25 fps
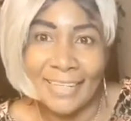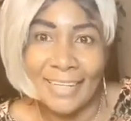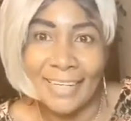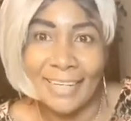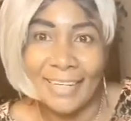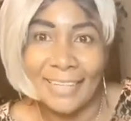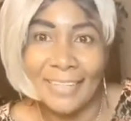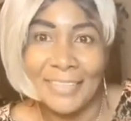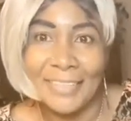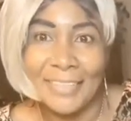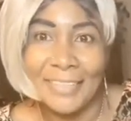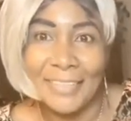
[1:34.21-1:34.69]

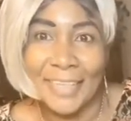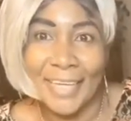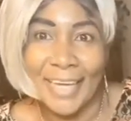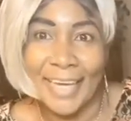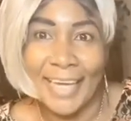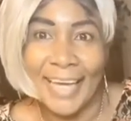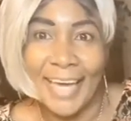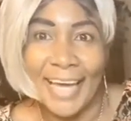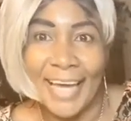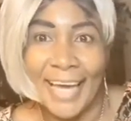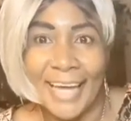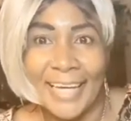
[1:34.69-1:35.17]
Okay,
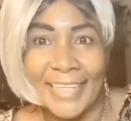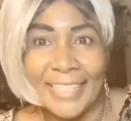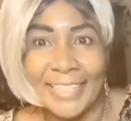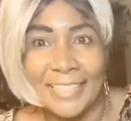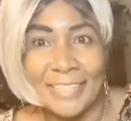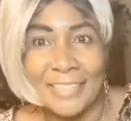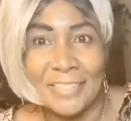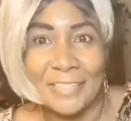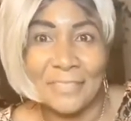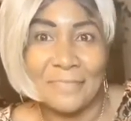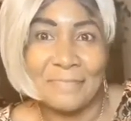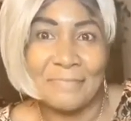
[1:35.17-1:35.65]
guys, so
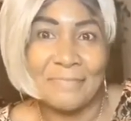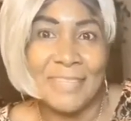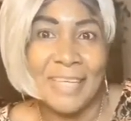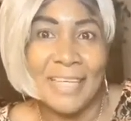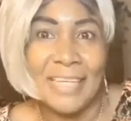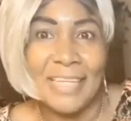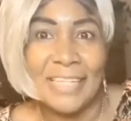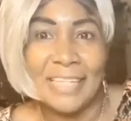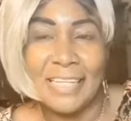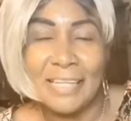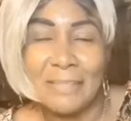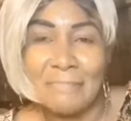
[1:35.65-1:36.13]
sit
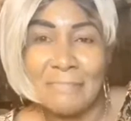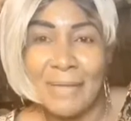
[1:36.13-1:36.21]
back